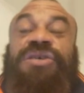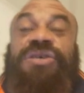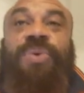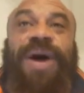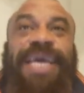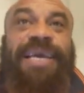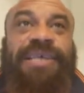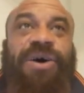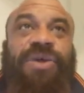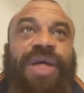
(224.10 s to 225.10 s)
so
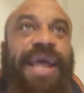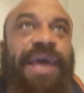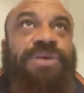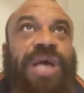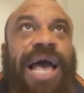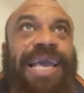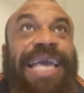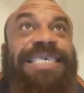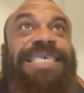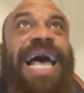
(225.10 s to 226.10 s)
that it was like
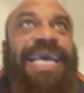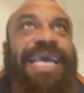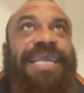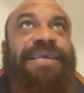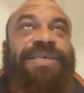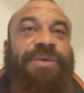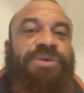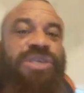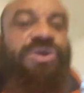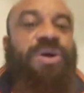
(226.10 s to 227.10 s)
exciting because he was
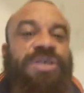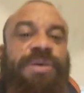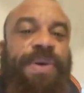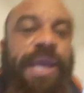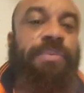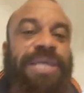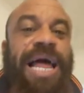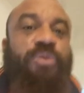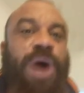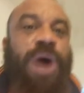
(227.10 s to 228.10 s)
staunching people. It was like
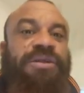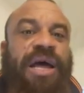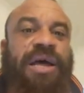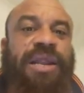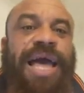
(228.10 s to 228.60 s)
Wilder, like